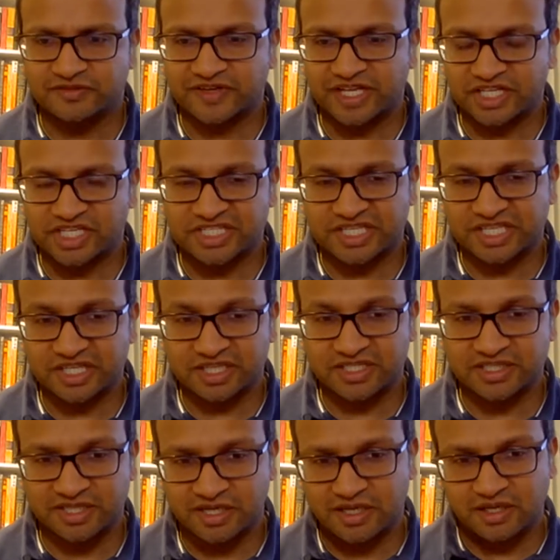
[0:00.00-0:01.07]
of NHS
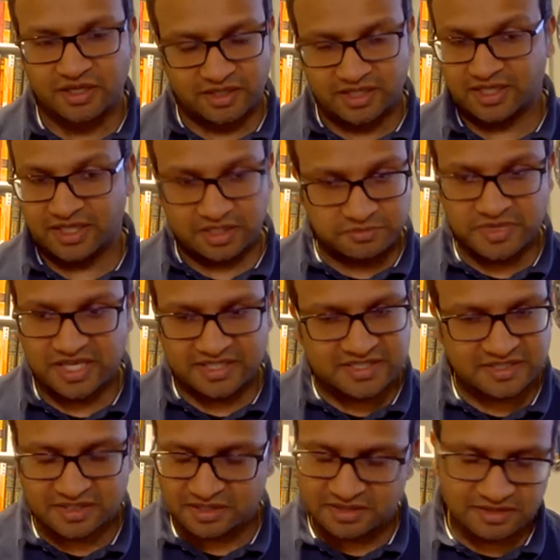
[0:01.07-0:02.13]
England,
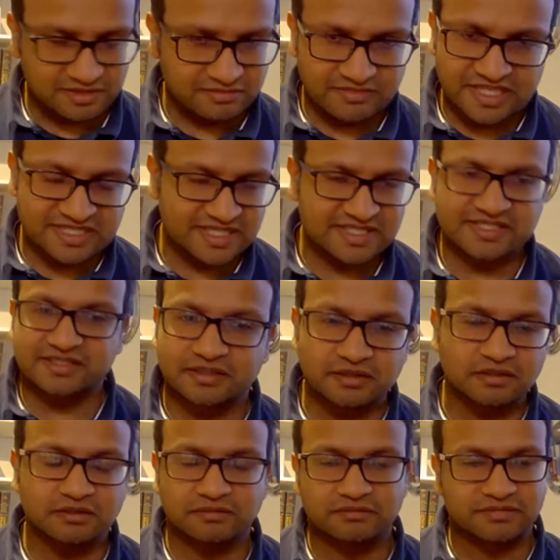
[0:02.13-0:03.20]
admits that this
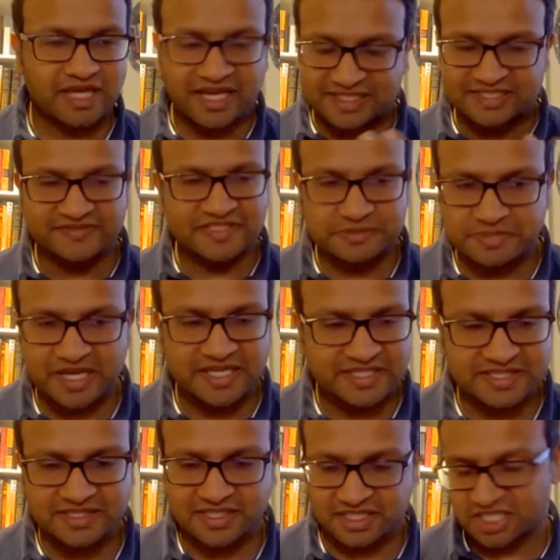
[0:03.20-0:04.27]
still activity
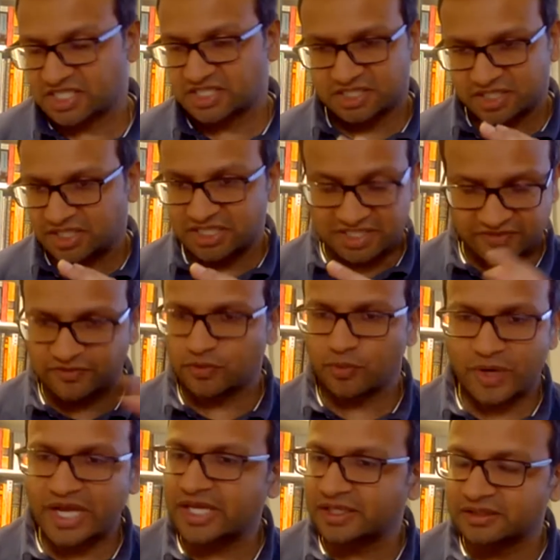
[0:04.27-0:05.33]
based. It's just in a
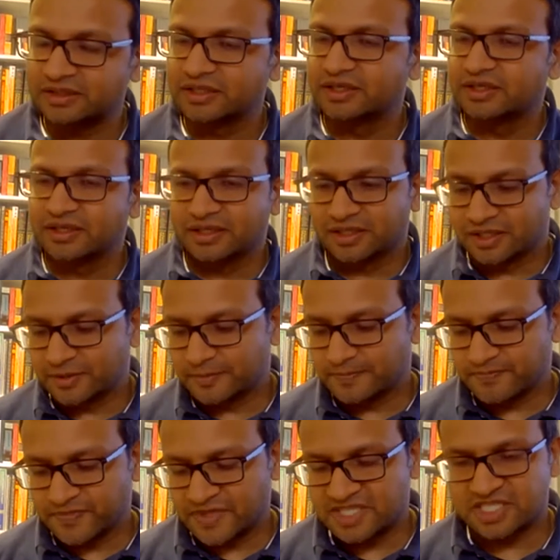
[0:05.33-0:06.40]
different way.
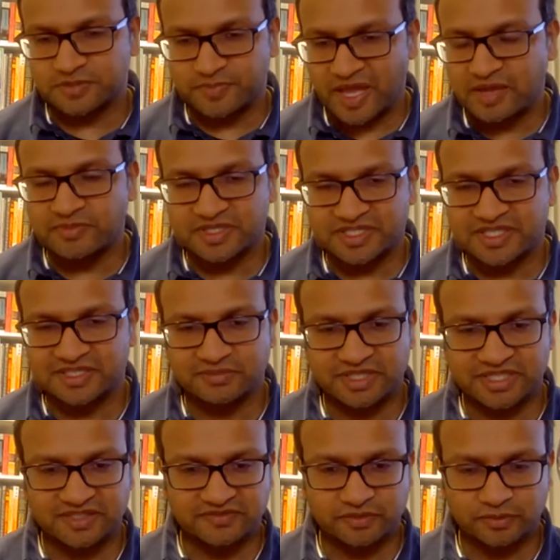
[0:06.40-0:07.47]
It's just payment system
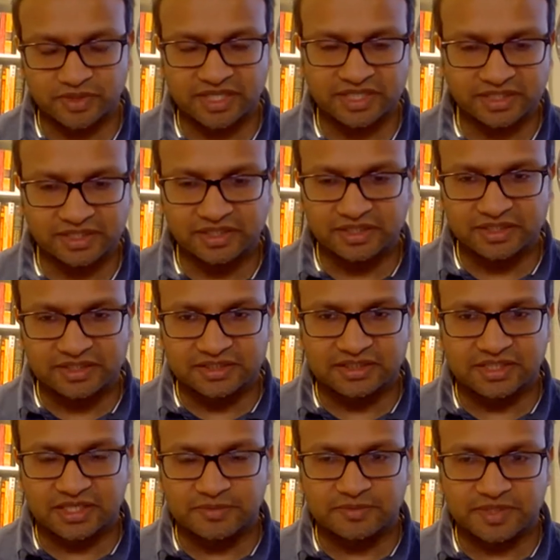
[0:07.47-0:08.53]
in a different way.
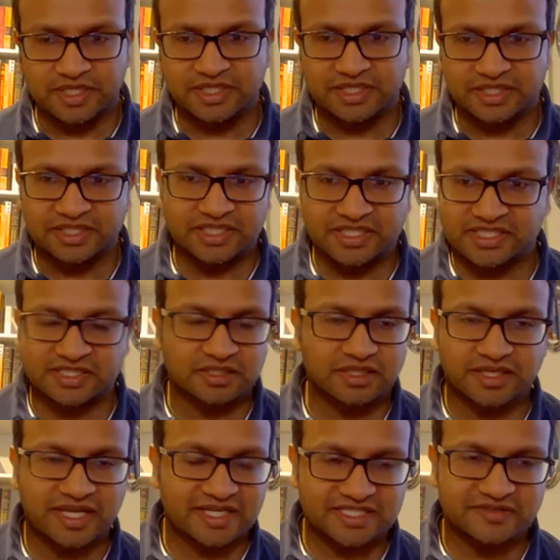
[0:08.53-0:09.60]
It is
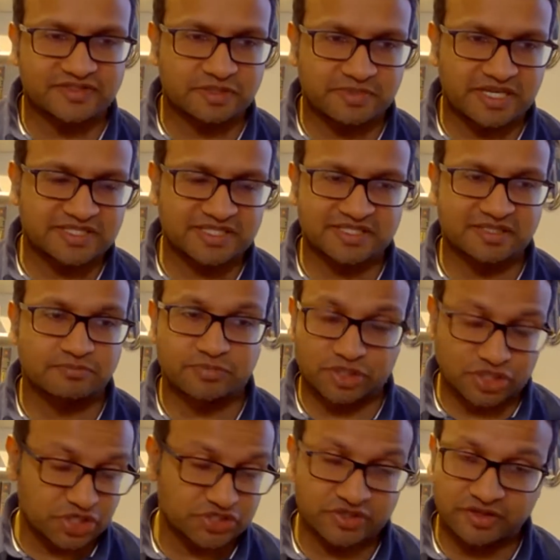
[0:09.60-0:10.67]
still an activity based system
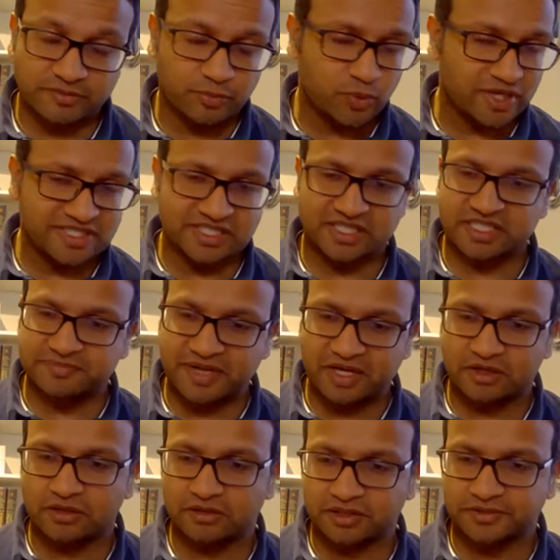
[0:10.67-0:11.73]
because of the waiting list
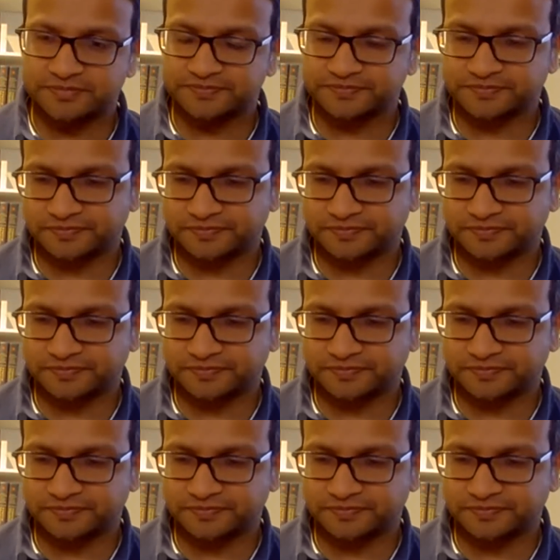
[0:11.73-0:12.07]
backlog.